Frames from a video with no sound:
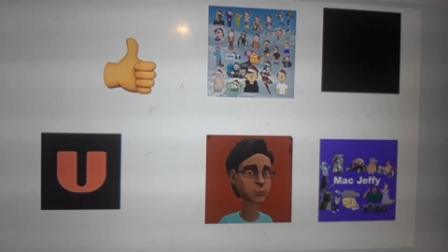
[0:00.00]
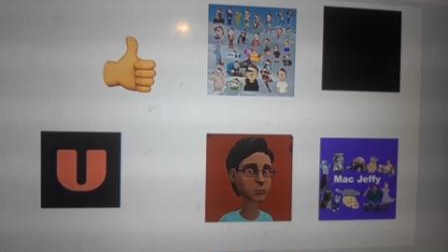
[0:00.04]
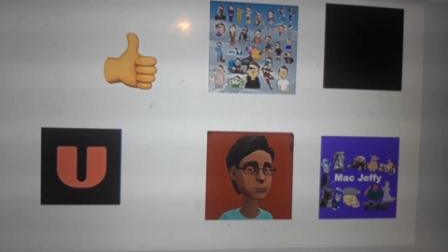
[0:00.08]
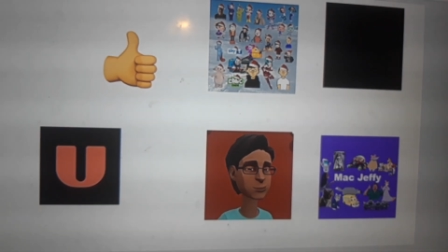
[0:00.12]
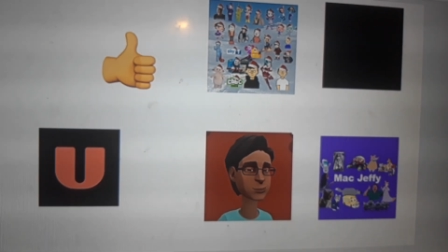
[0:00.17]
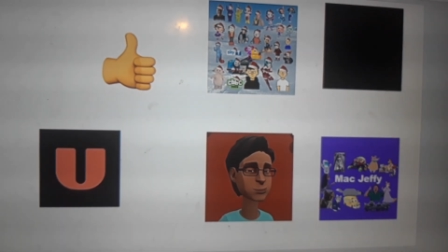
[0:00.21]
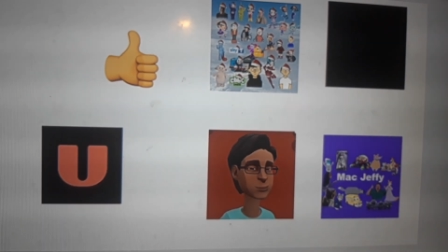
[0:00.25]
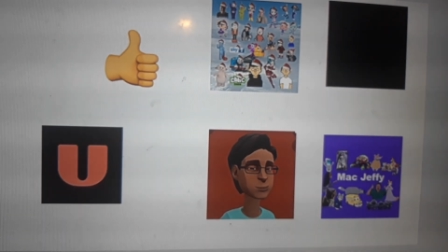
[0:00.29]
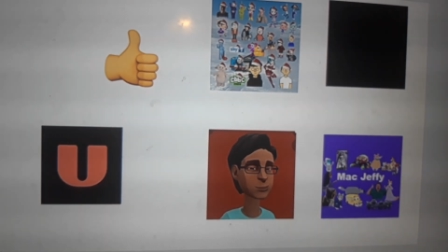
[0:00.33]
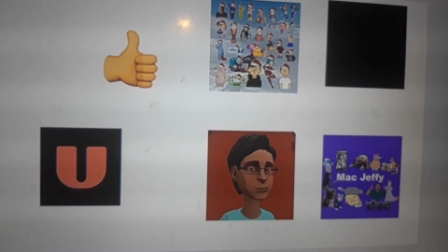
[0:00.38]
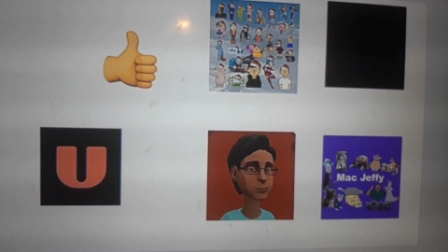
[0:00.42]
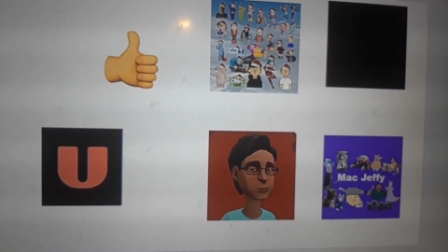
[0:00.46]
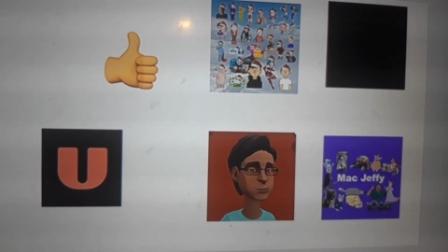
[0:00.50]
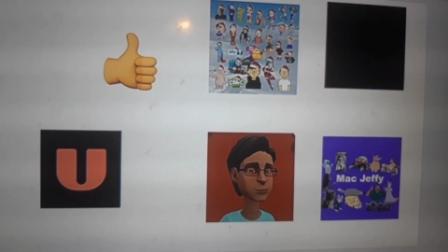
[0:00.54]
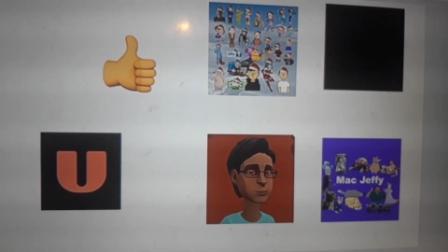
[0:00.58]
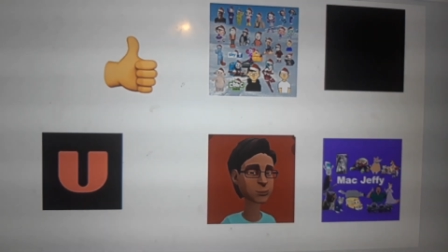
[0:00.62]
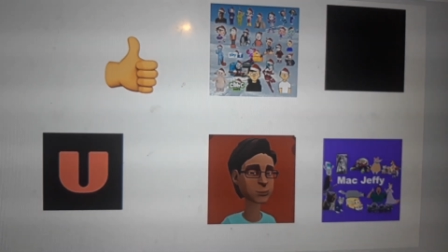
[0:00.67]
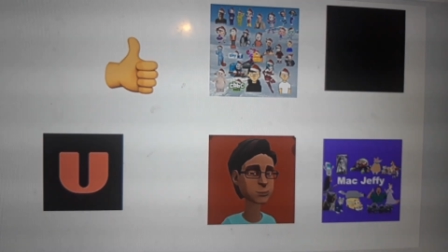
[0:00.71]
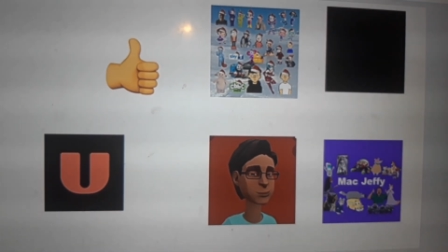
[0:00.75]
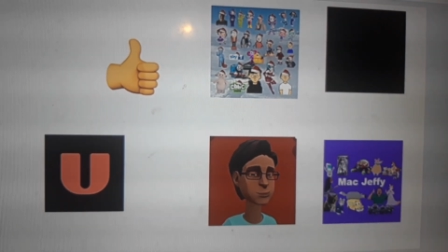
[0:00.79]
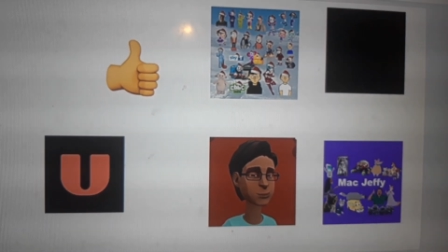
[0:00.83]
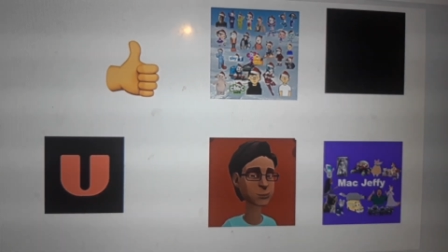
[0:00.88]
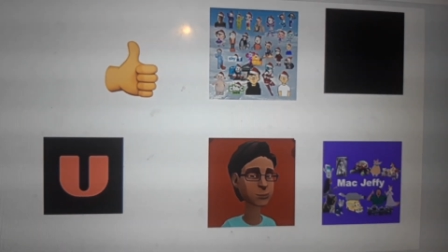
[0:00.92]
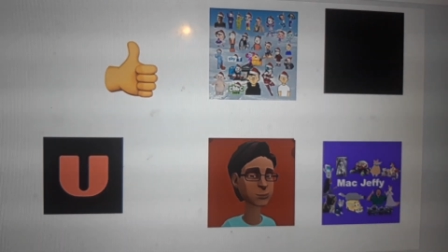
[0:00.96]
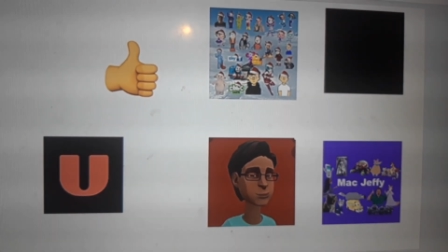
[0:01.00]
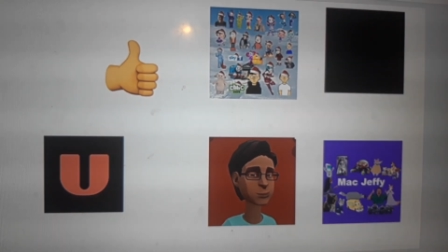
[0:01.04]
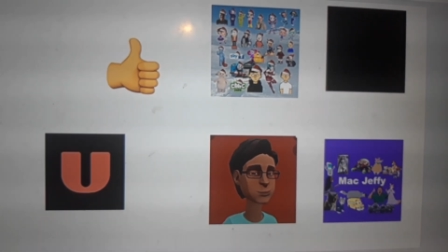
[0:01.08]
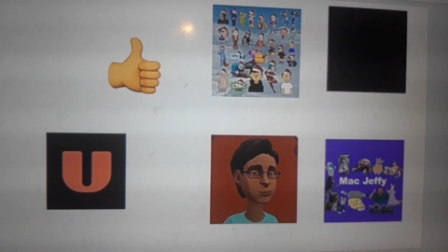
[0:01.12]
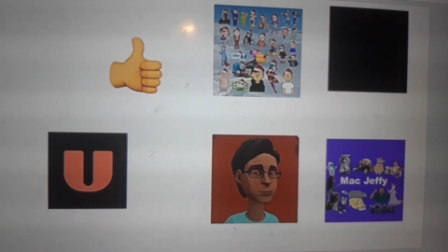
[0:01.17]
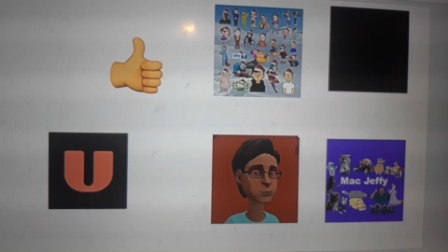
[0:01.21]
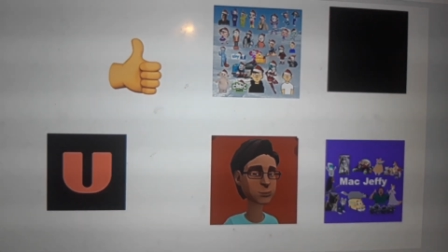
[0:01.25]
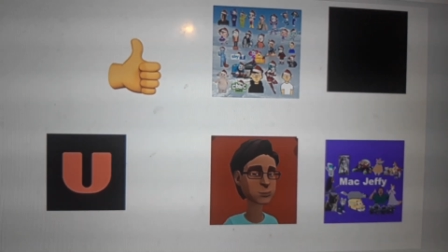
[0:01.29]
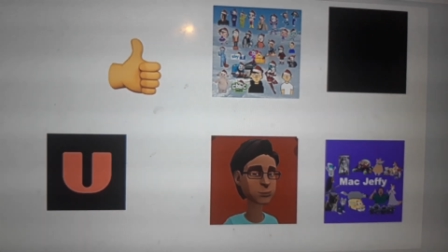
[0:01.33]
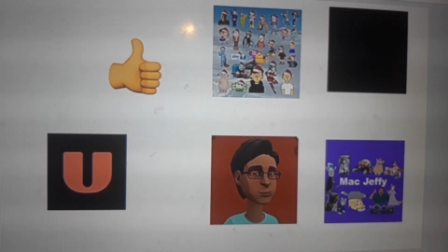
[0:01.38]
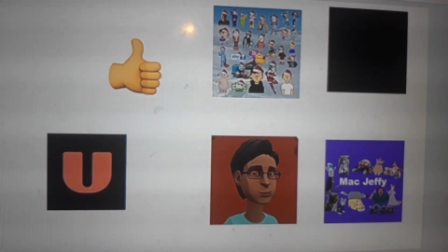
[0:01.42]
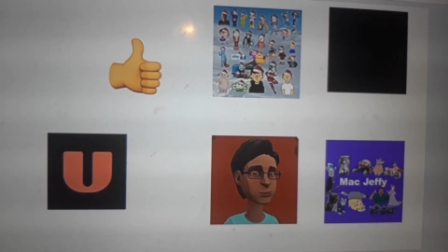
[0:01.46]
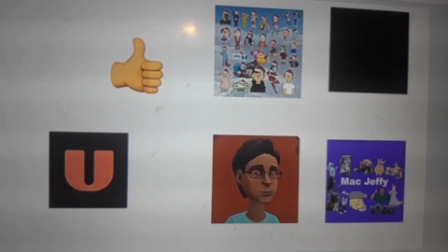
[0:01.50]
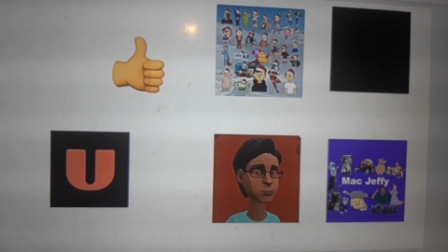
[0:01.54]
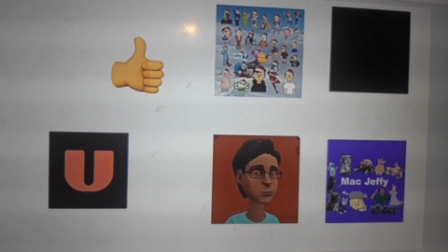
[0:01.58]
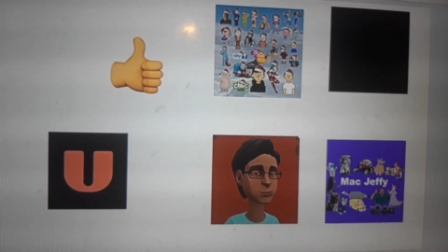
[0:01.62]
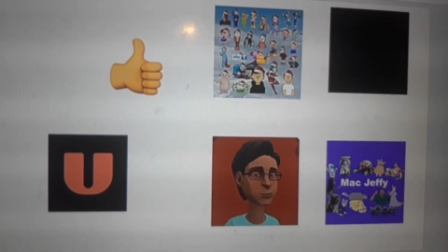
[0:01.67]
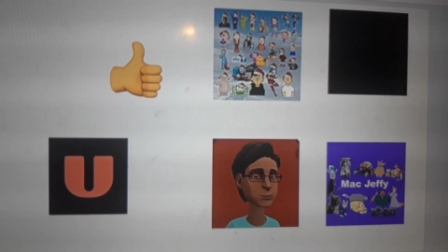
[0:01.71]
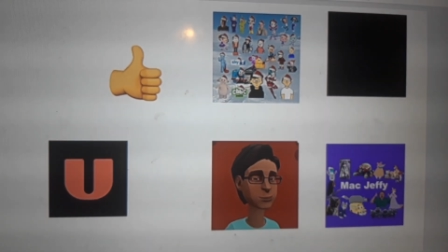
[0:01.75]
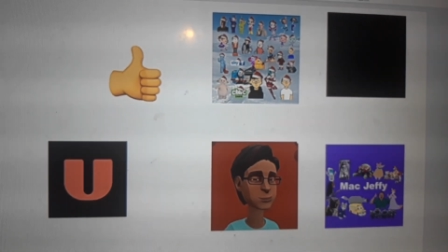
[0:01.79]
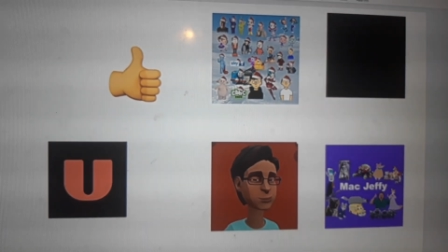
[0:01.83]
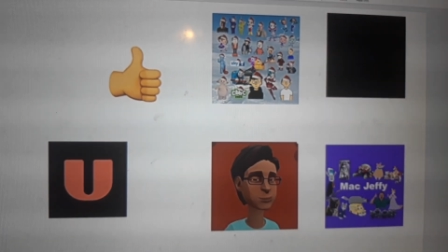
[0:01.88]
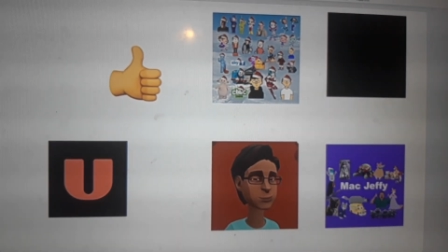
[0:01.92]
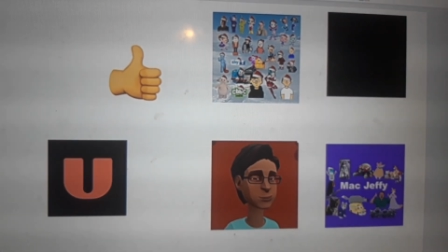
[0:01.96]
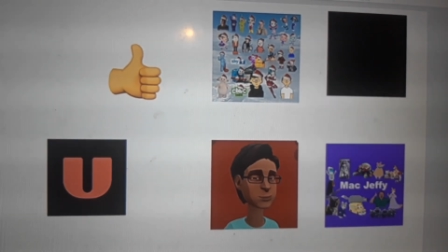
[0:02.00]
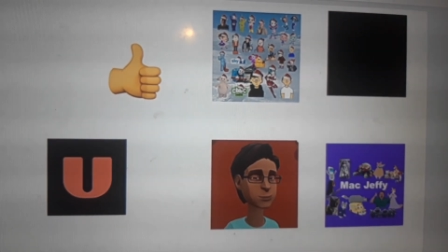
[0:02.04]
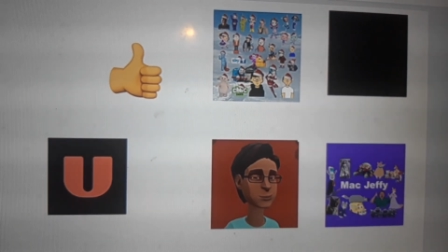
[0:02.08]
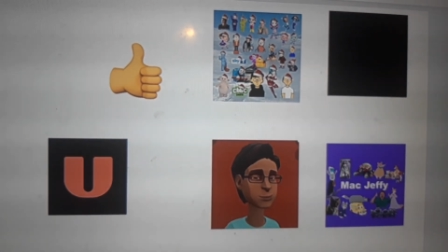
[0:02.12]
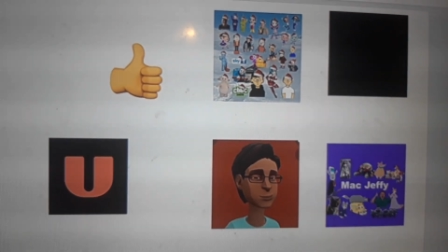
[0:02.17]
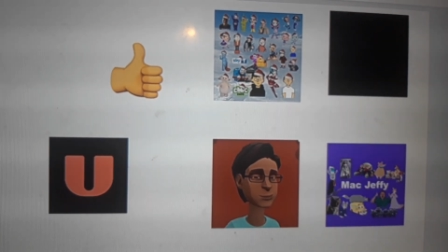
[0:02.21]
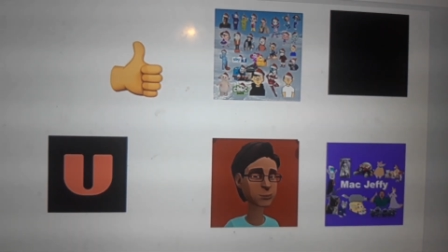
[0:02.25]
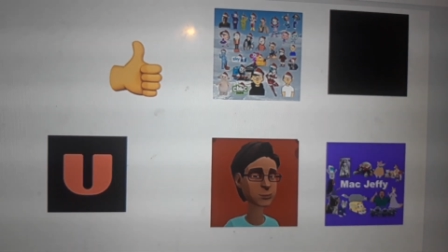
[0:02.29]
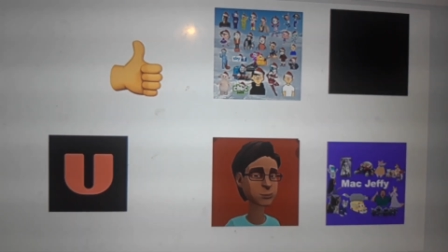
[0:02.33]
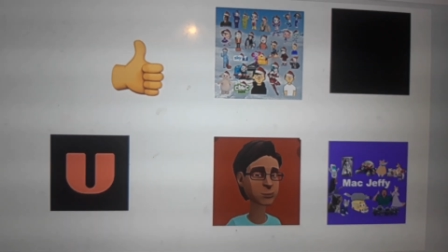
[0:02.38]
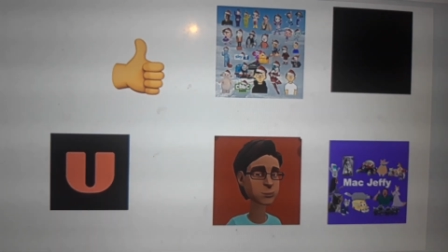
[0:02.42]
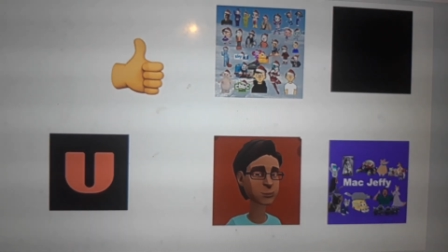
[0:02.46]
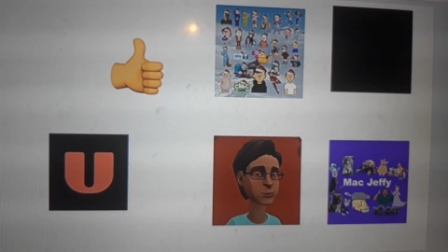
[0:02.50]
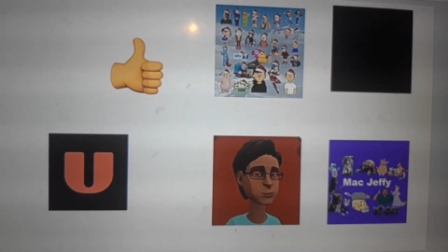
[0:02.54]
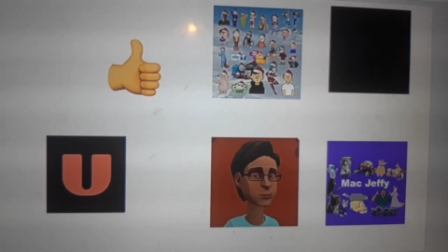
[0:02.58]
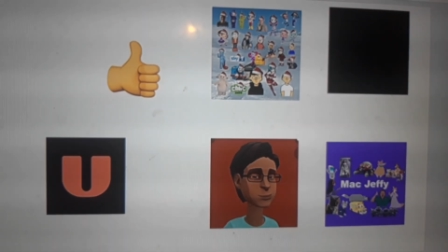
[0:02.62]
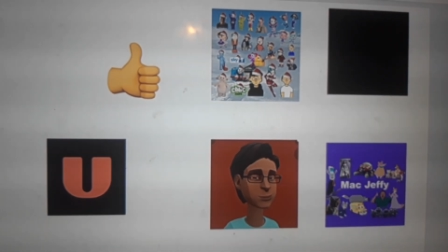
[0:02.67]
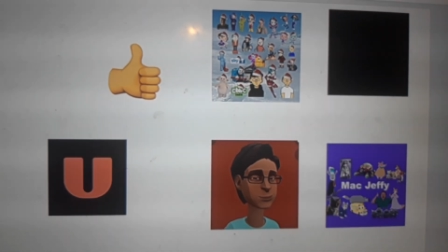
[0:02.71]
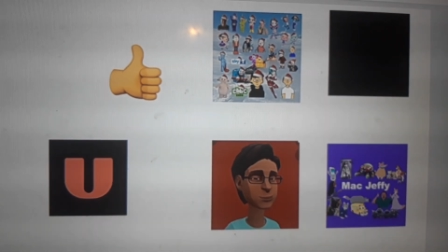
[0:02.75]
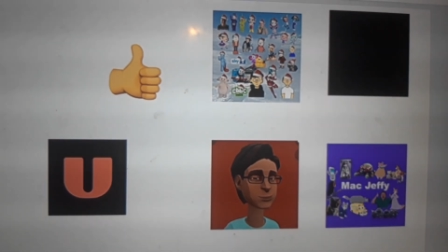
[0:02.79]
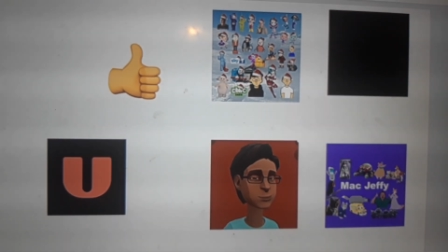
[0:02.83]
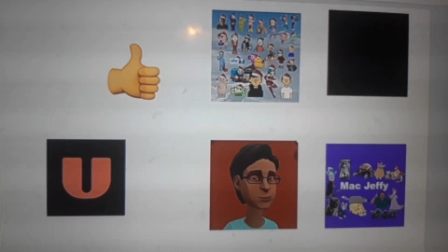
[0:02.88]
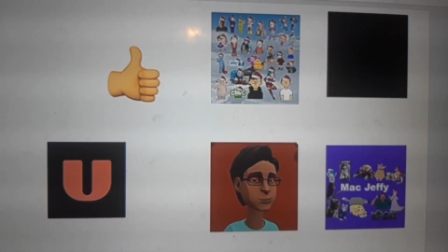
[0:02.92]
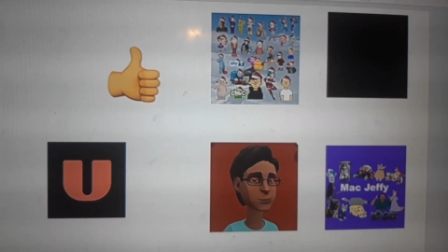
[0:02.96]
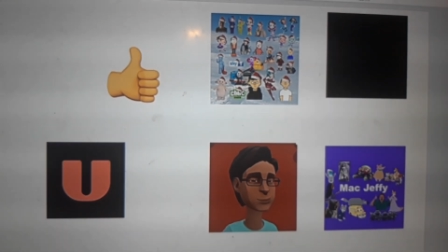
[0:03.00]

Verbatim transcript: fan, 2024.